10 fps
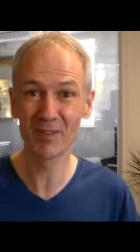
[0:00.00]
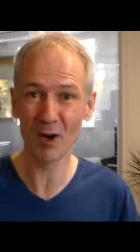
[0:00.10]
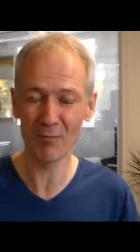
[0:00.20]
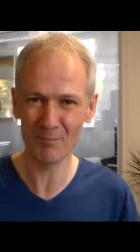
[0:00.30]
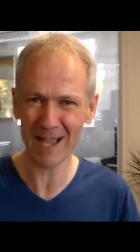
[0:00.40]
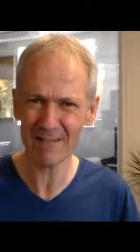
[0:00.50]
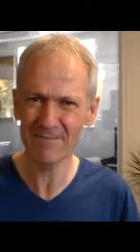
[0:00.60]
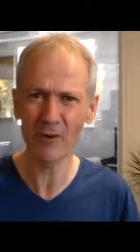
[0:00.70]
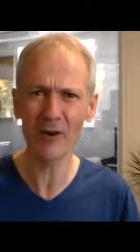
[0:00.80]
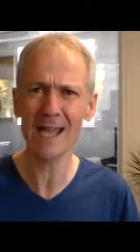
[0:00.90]
got
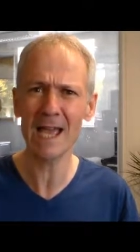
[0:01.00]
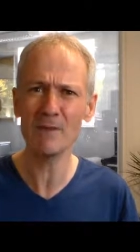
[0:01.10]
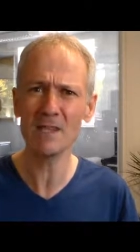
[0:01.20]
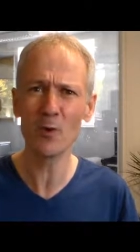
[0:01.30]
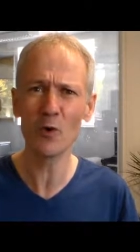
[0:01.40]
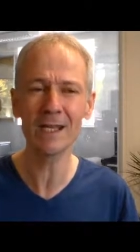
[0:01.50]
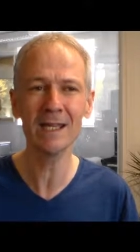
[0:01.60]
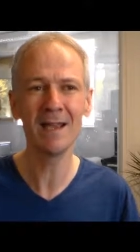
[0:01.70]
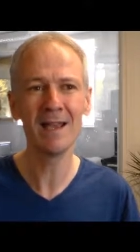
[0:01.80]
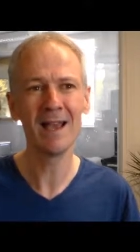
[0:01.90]
about 4 a.m. in the morning.